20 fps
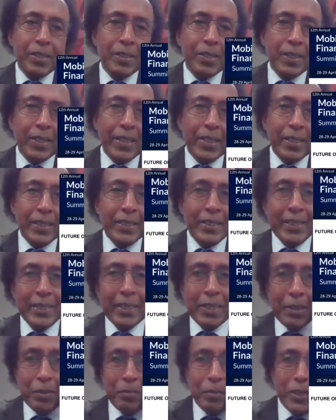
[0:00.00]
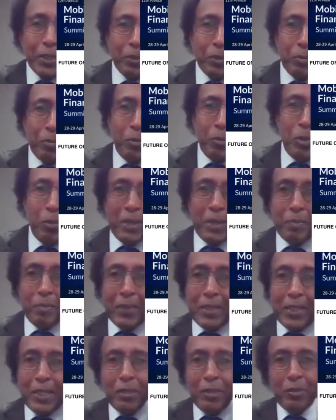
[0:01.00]
the idea about mobile
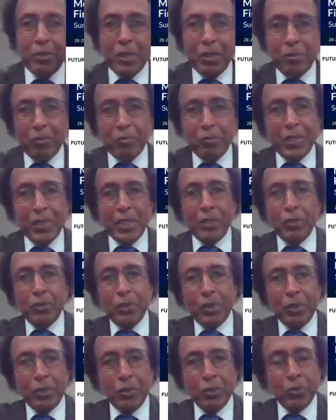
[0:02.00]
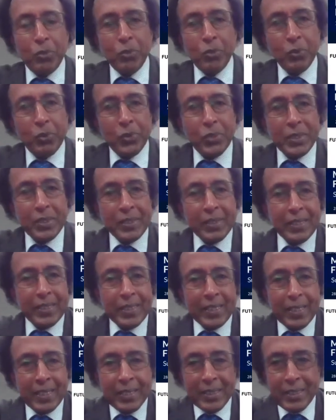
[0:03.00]
money and financial inclusion,
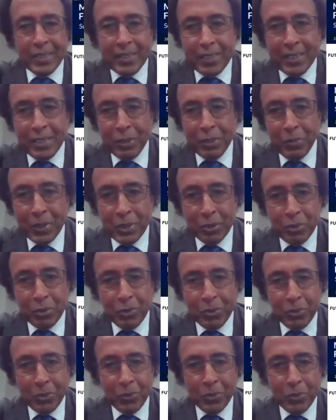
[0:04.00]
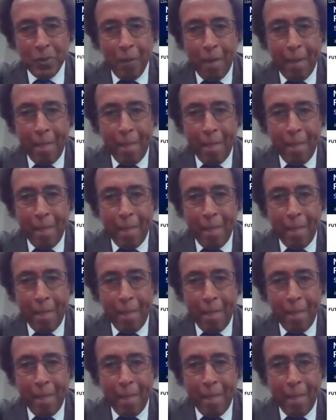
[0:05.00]
and I really want to